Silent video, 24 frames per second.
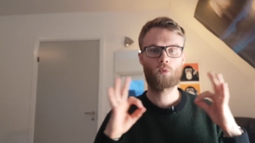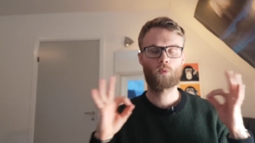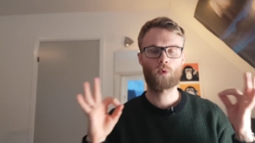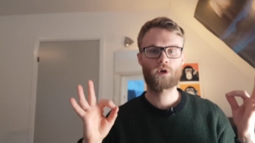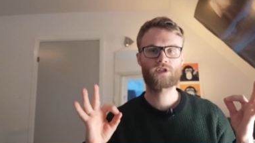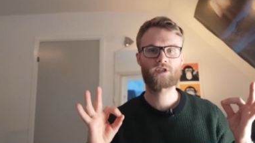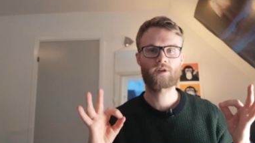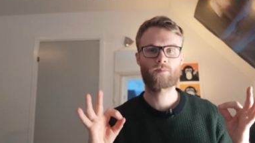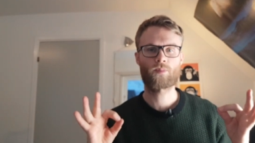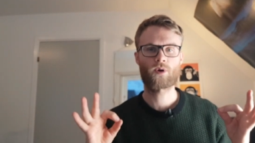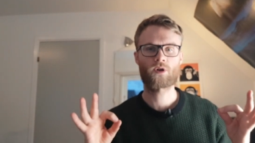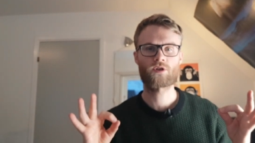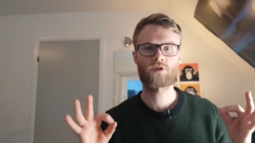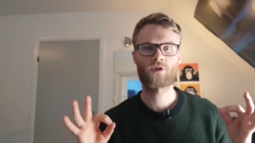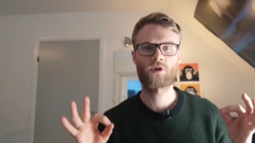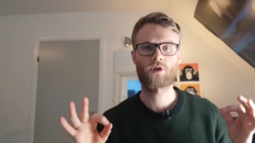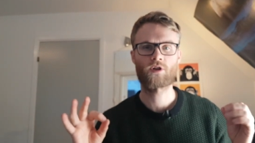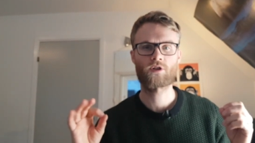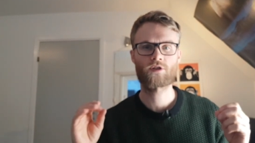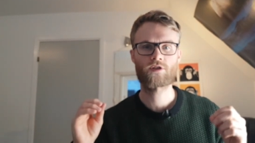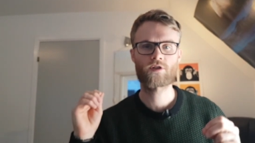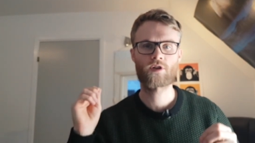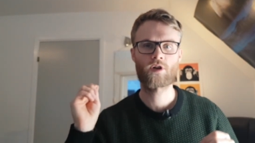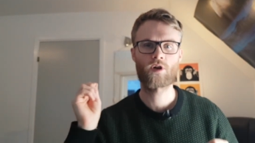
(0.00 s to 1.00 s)
What's up boys and
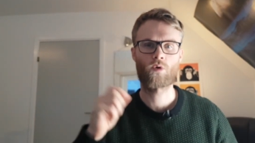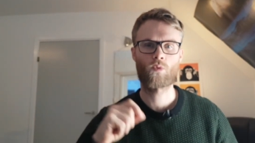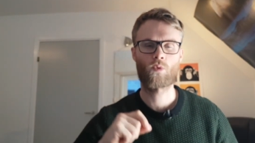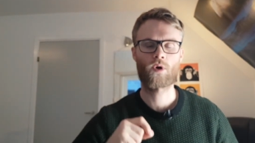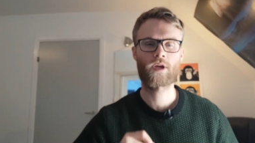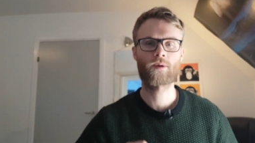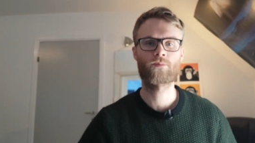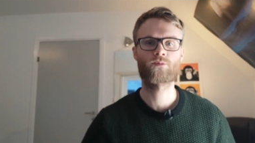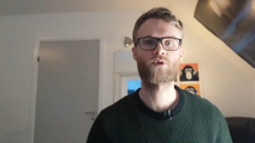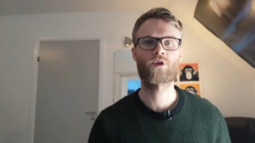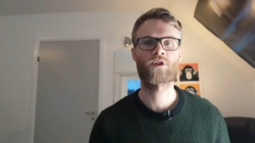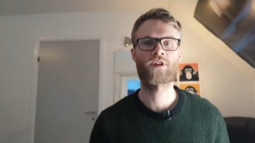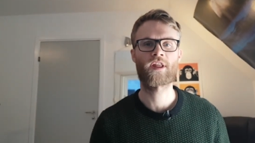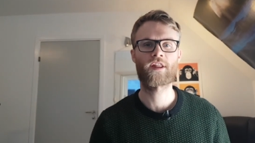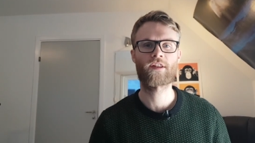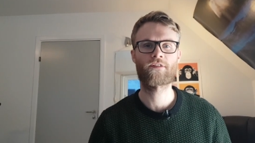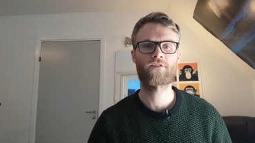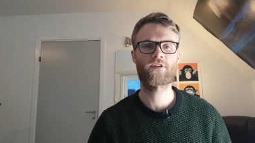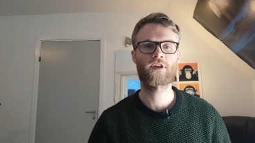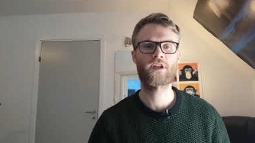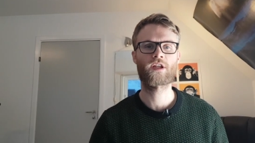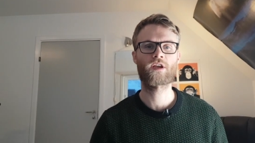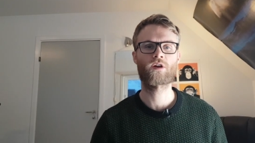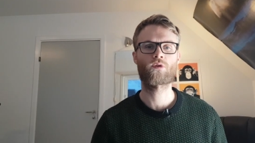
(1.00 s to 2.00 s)
girls? Welcome to another
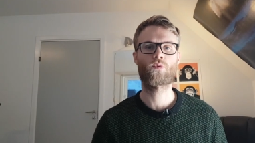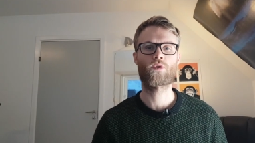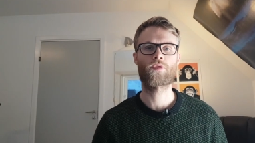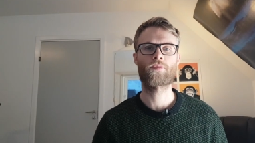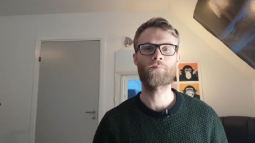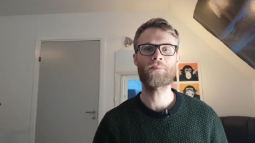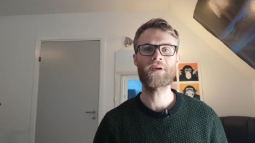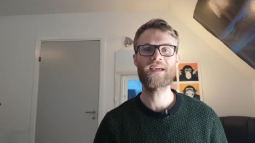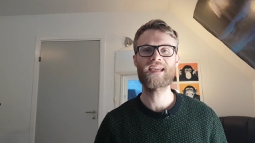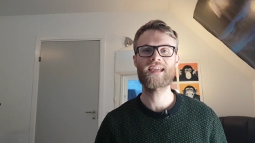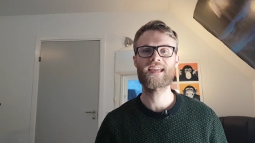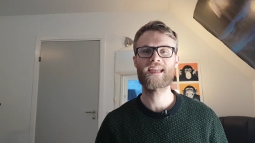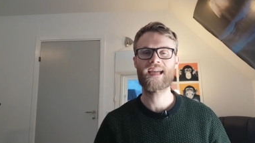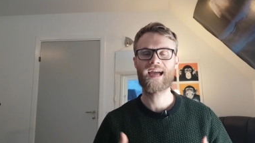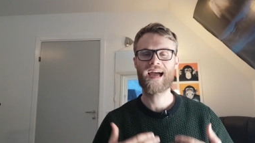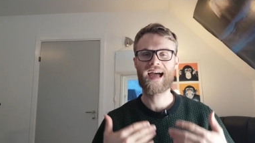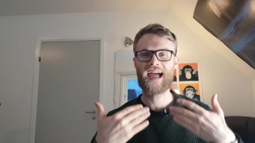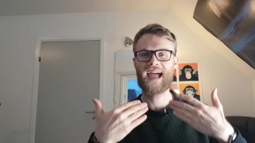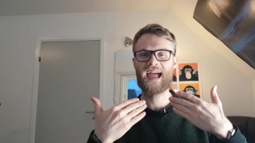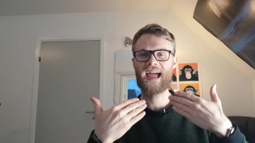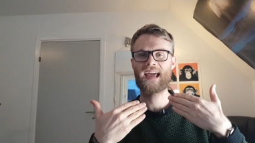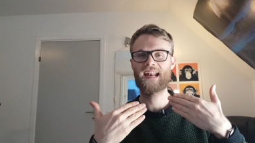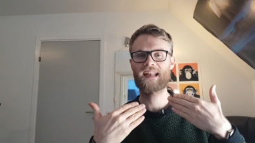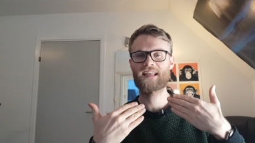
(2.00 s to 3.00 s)
video with me,
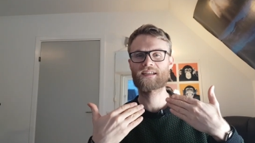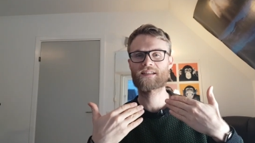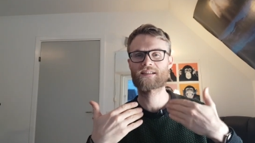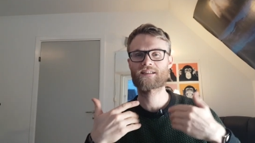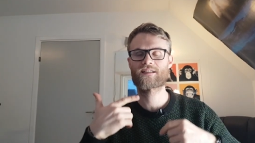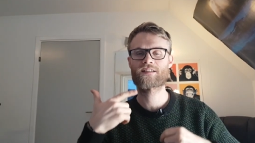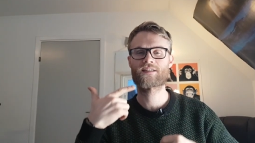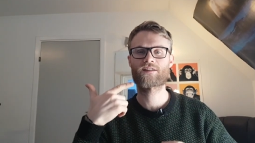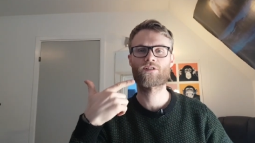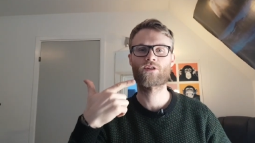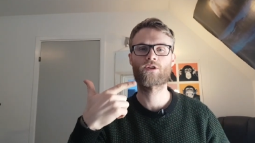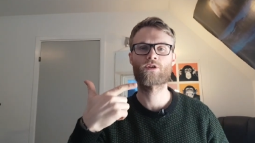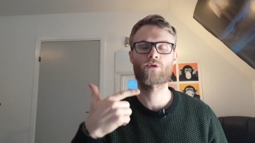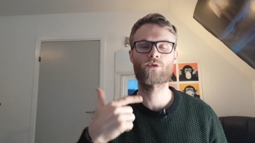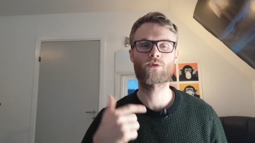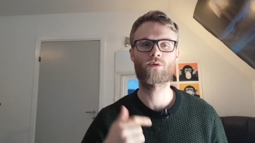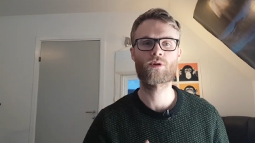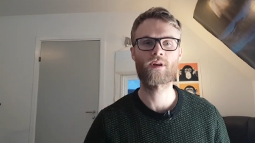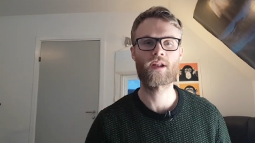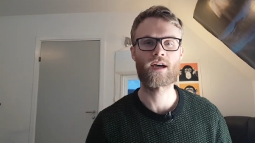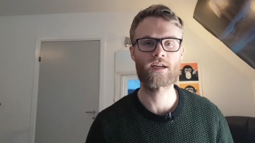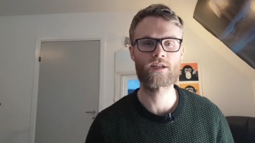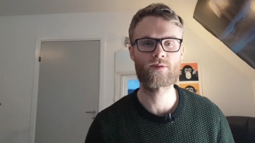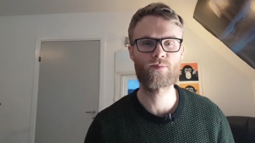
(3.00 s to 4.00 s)
Alex, the dude who
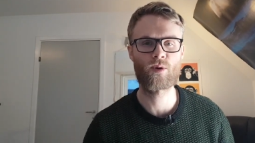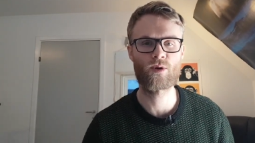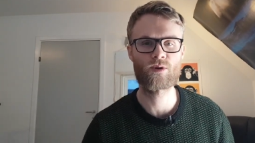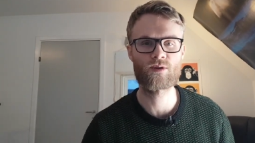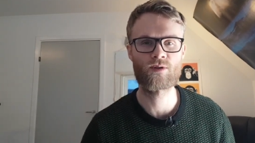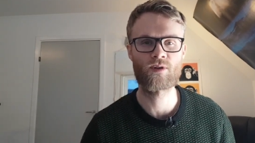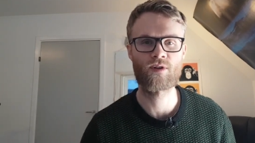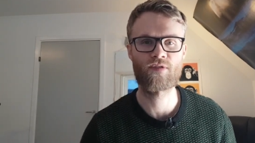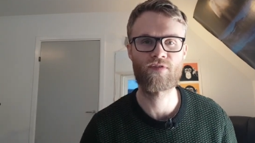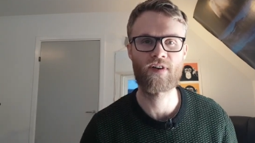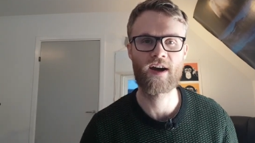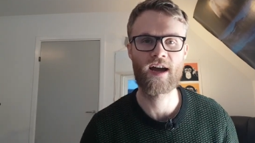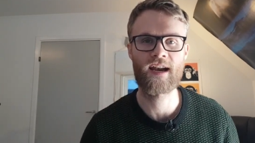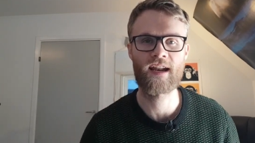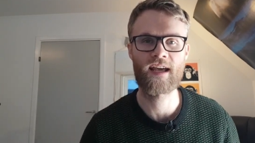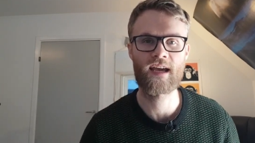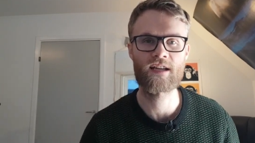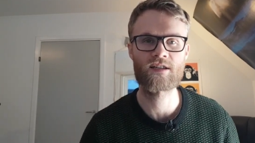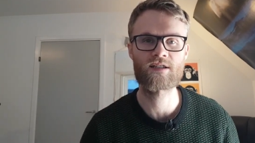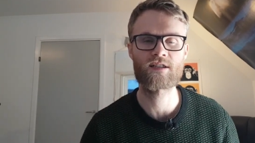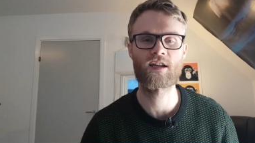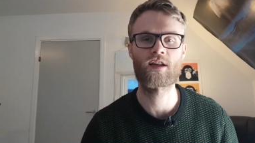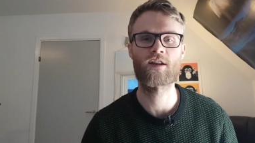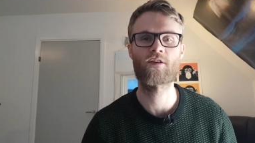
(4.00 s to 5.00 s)
likes personal
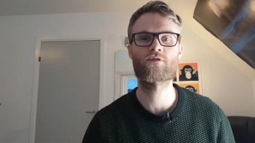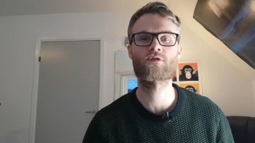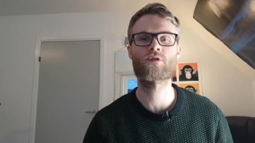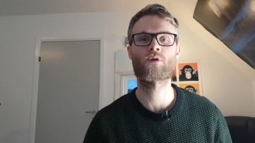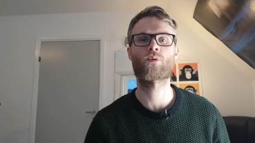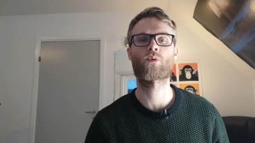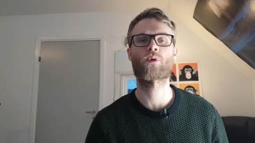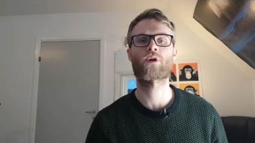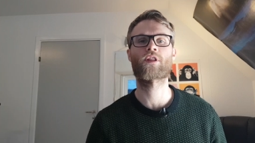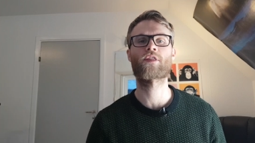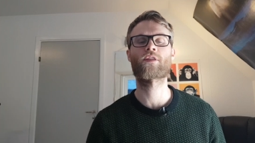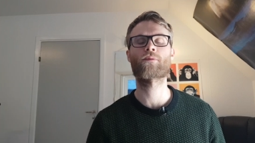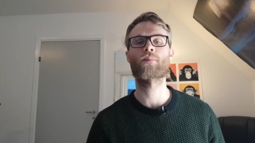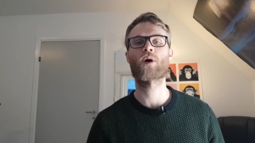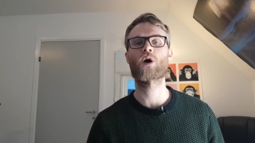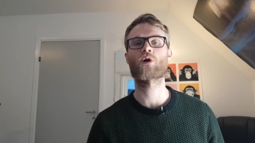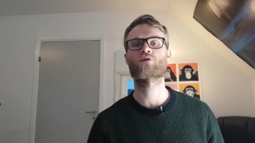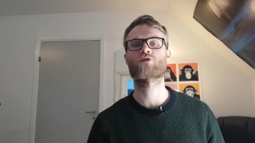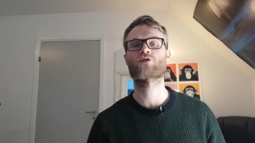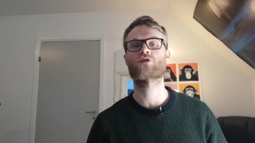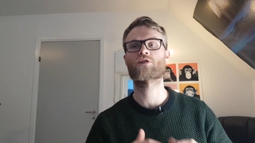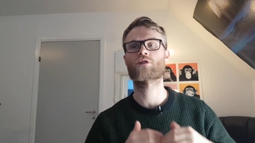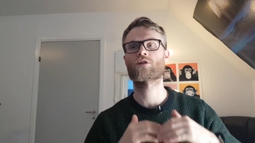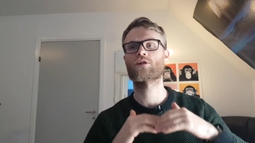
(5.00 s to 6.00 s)
finance and lives in one of the
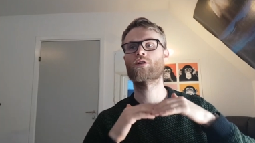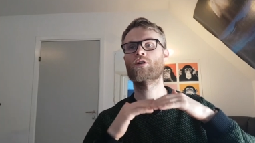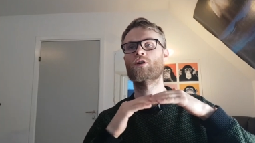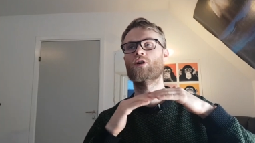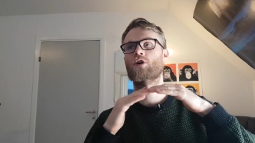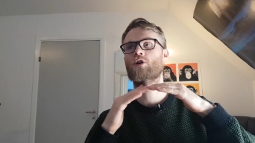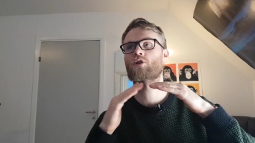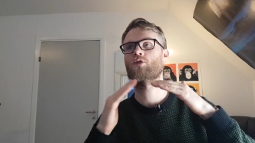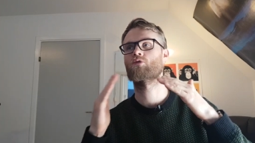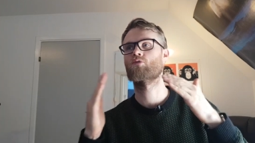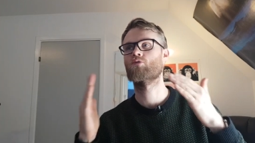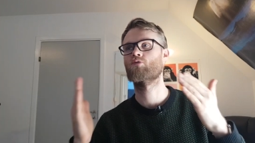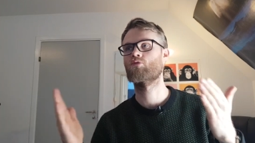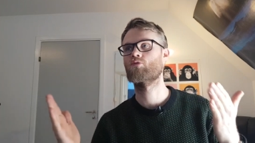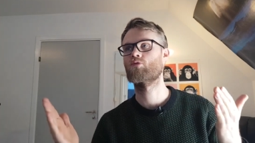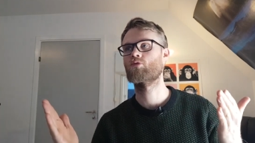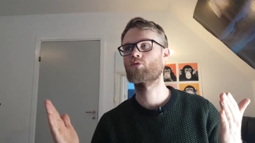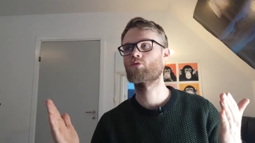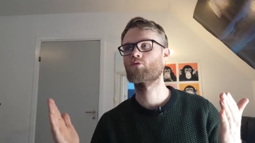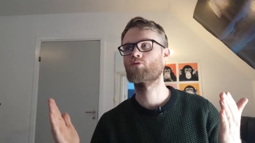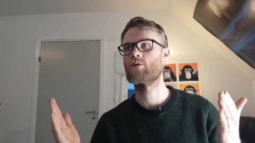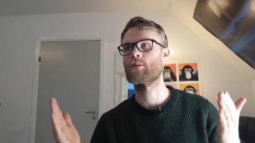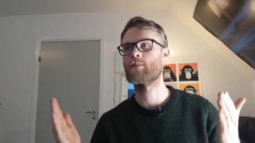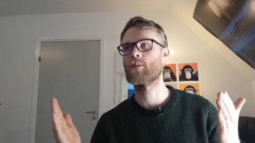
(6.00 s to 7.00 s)
most
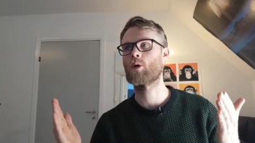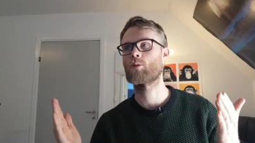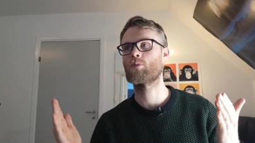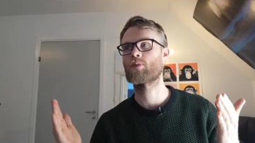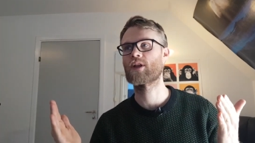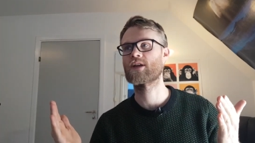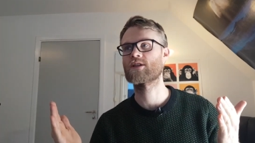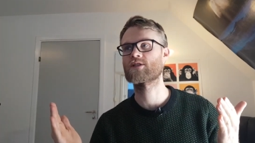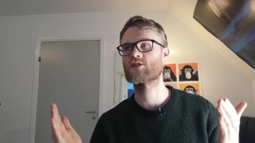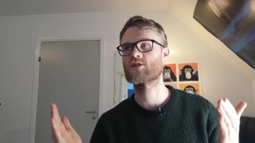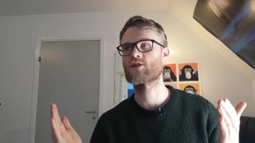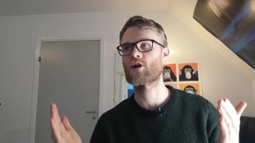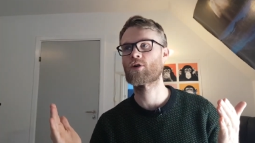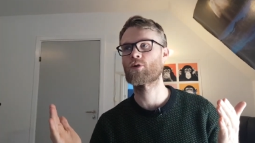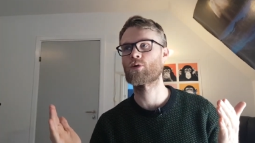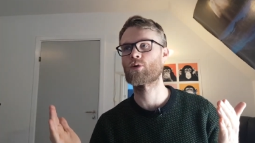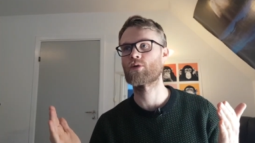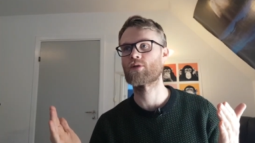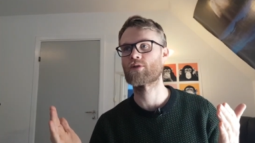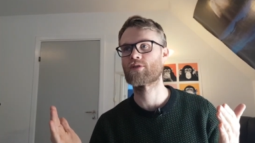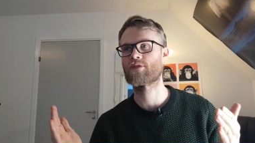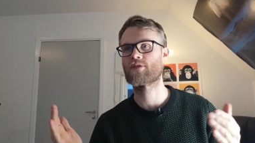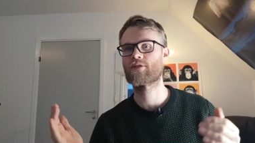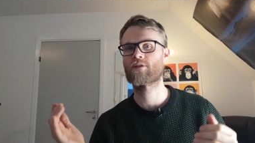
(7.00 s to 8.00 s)
remote places on
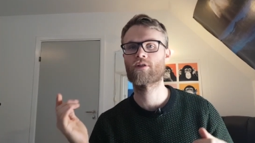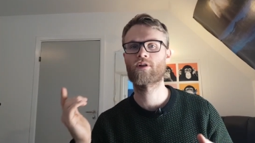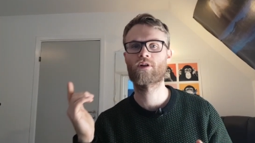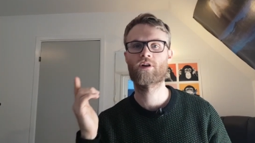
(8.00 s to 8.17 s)
earth,